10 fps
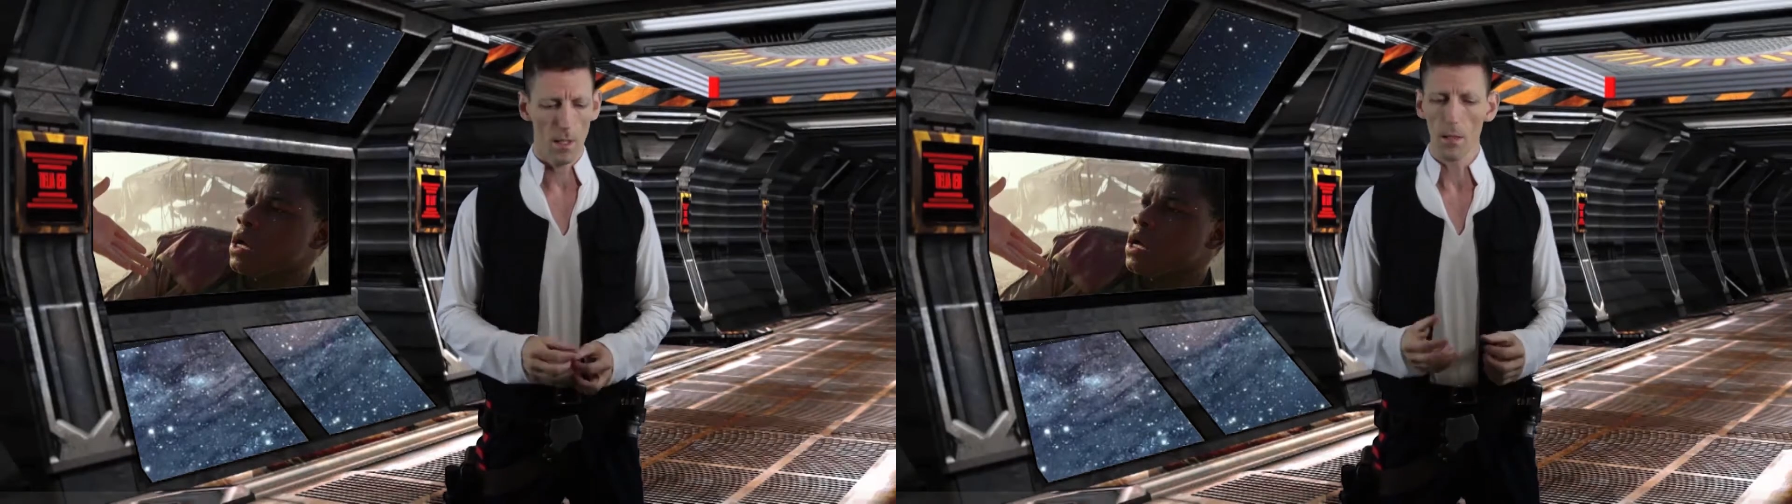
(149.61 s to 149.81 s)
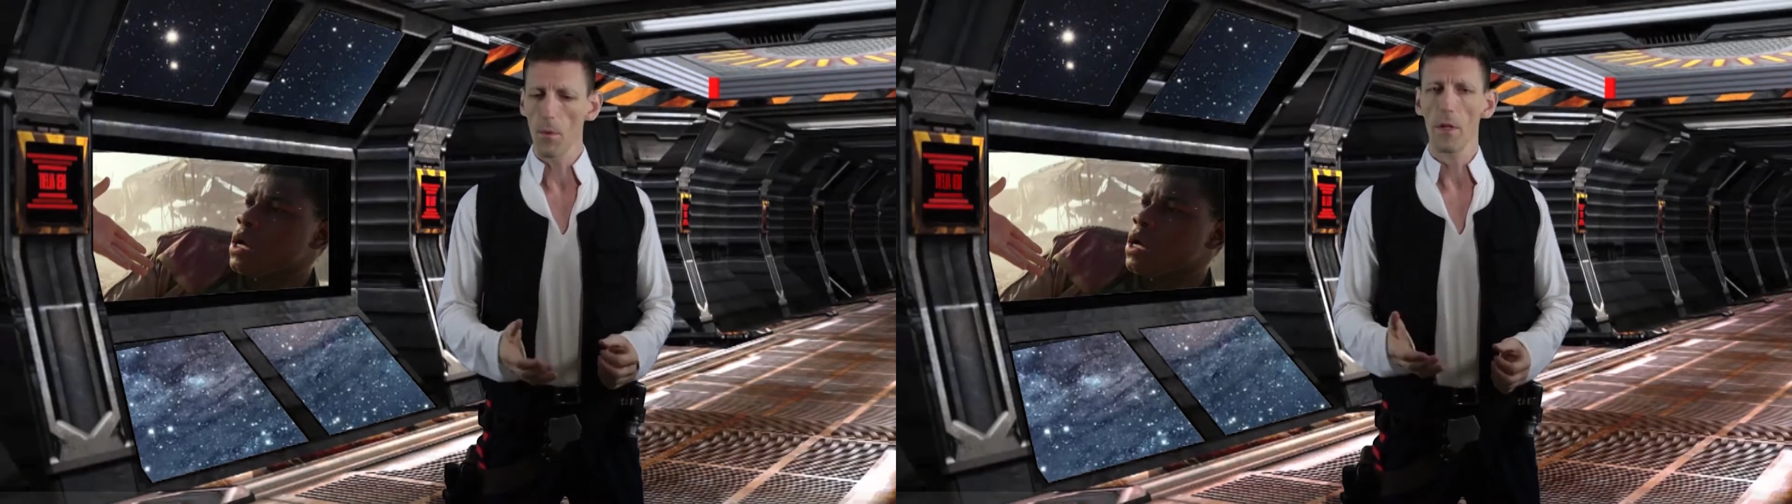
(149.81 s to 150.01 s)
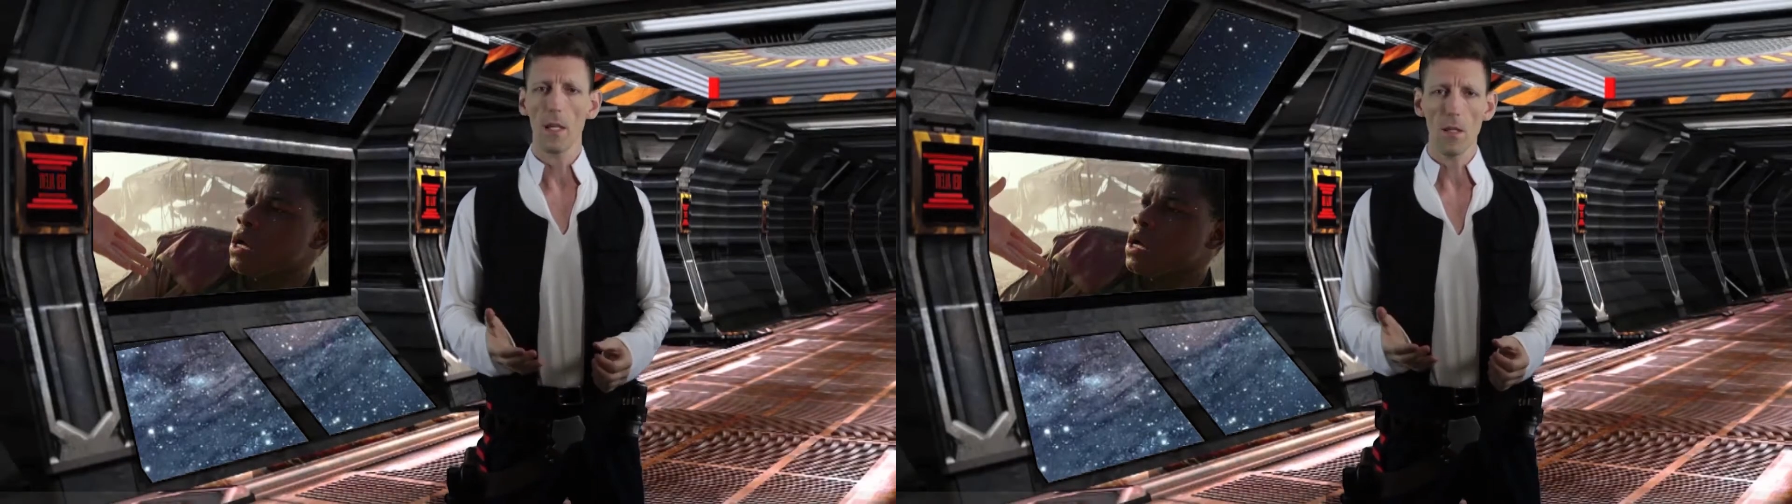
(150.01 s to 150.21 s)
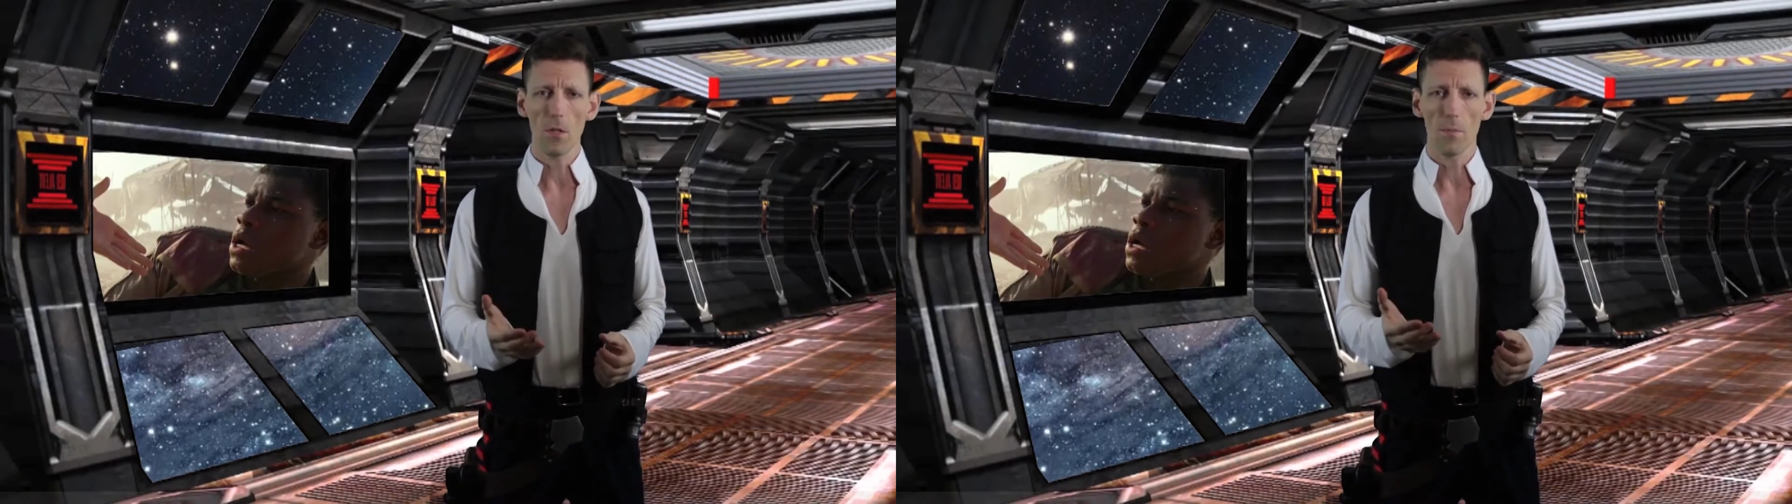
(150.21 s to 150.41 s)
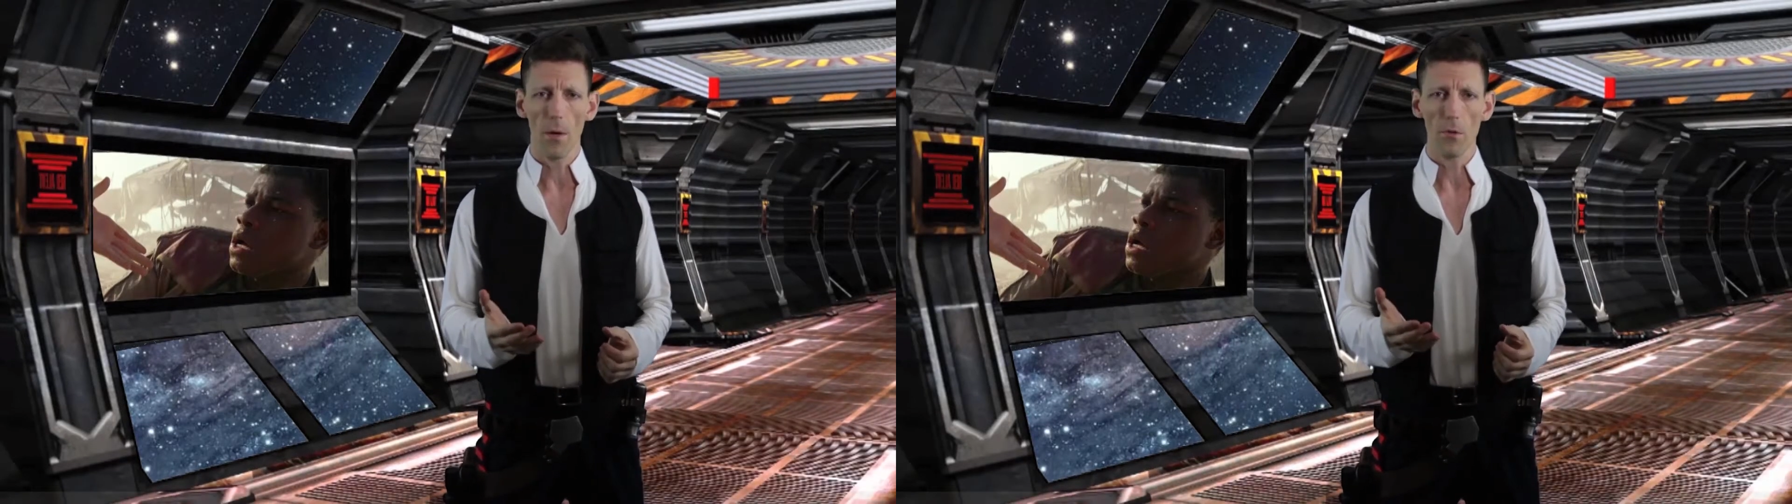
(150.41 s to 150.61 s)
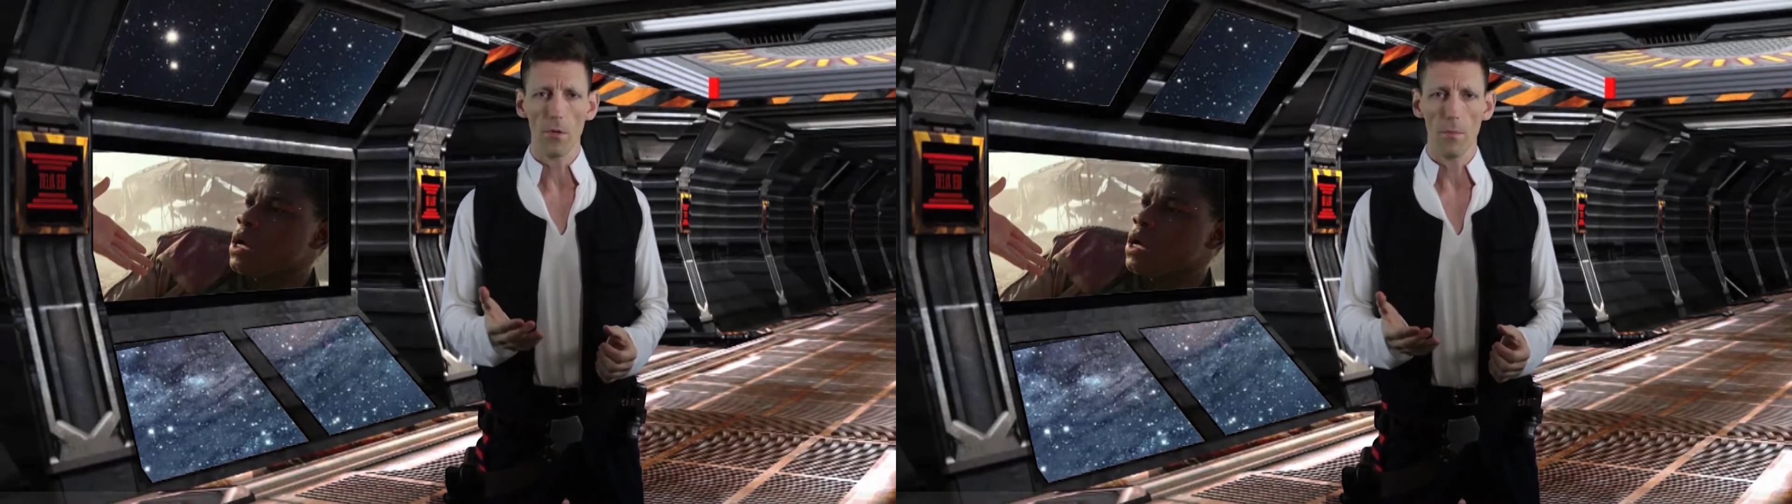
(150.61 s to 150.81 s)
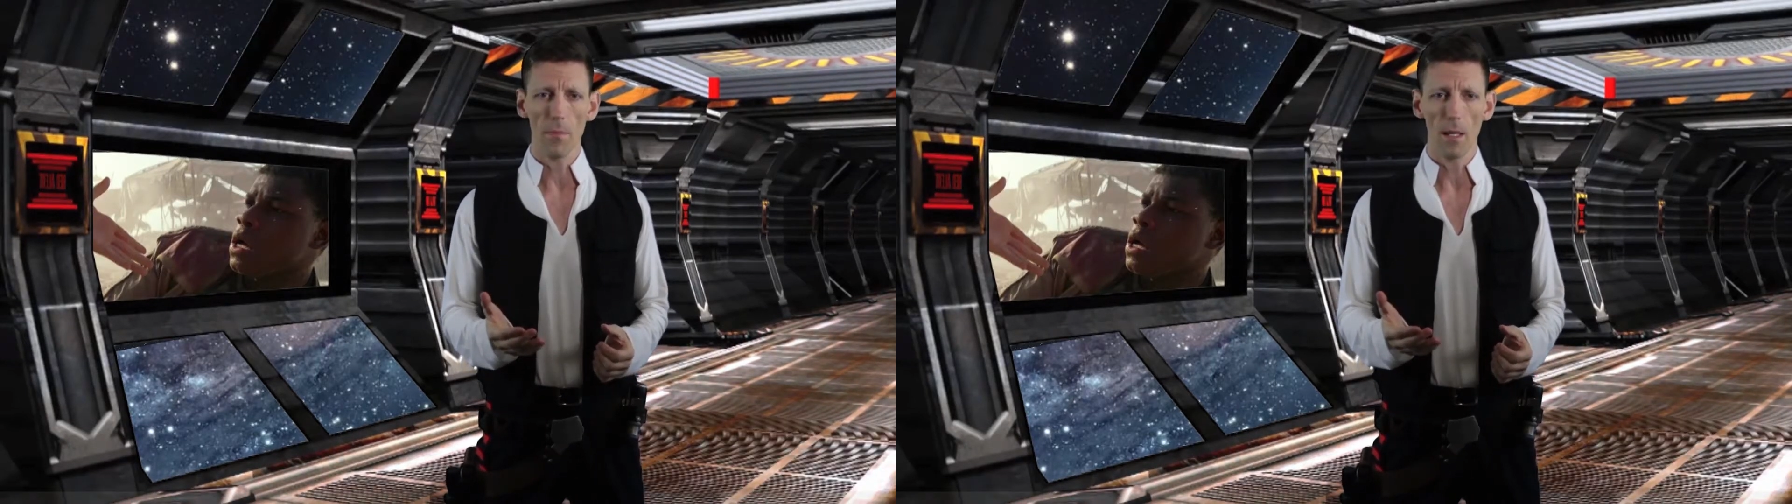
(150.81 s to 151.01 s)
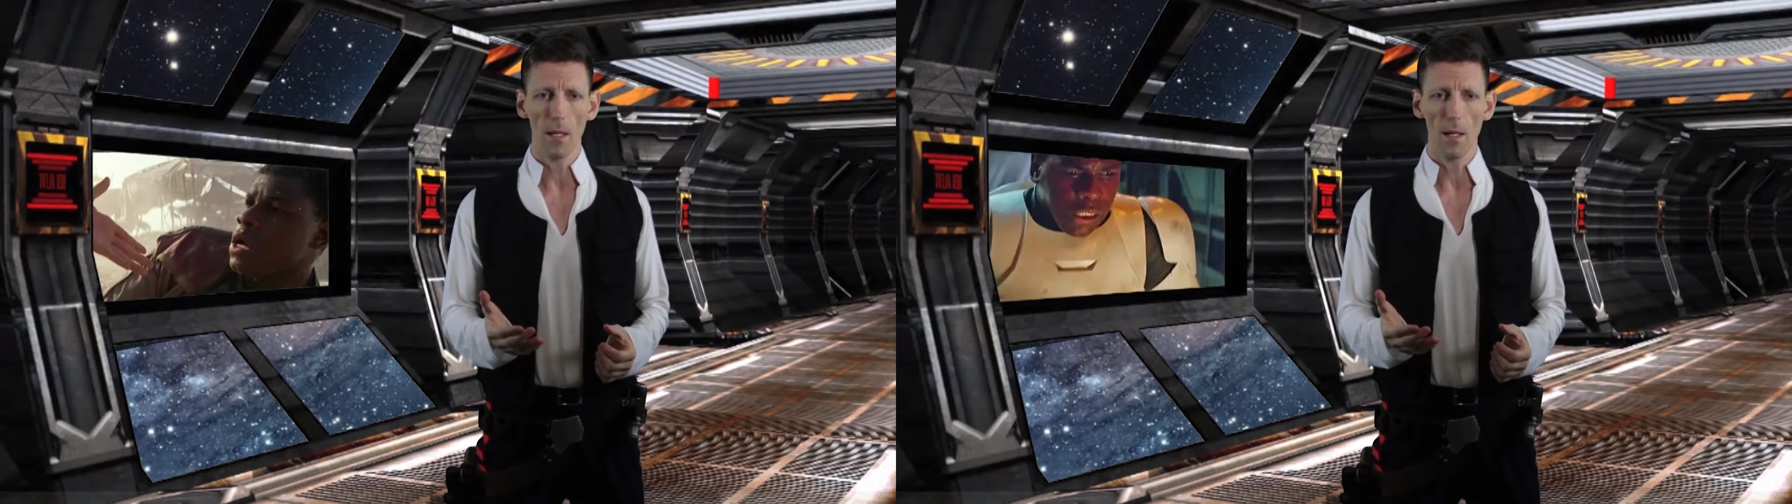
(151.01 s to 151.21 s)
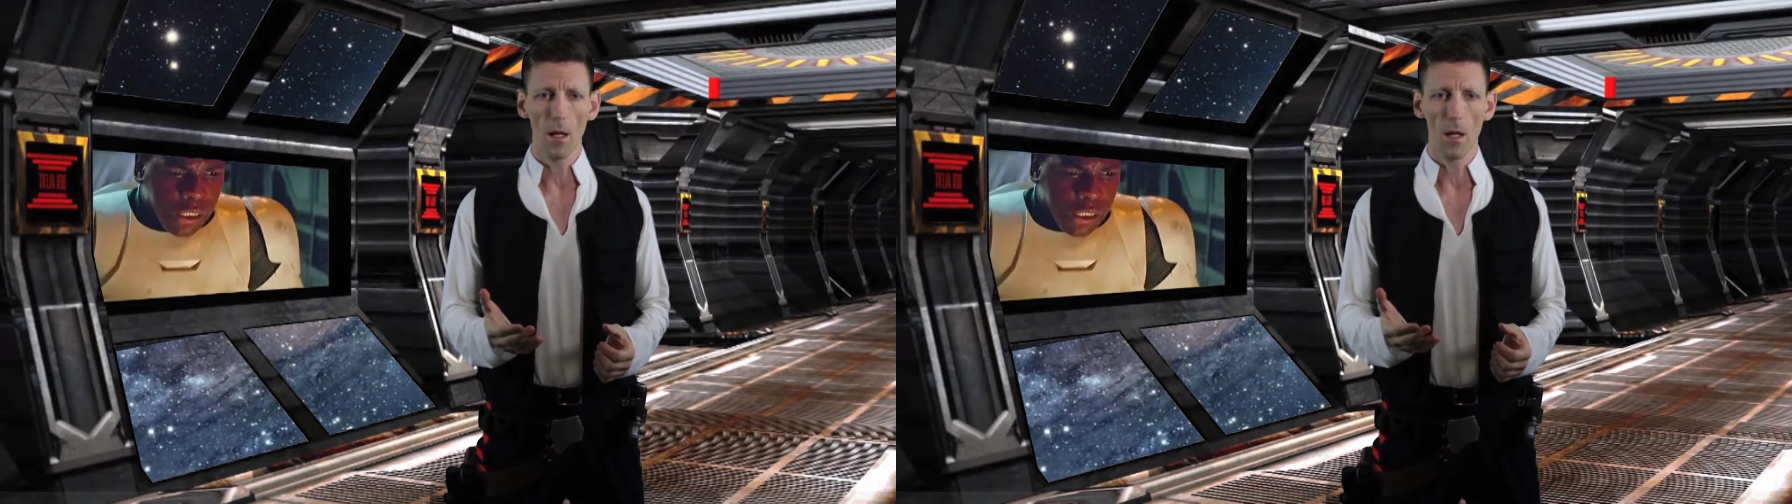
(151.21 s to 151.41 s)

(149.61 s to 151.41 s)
In the movie, he's supposed to be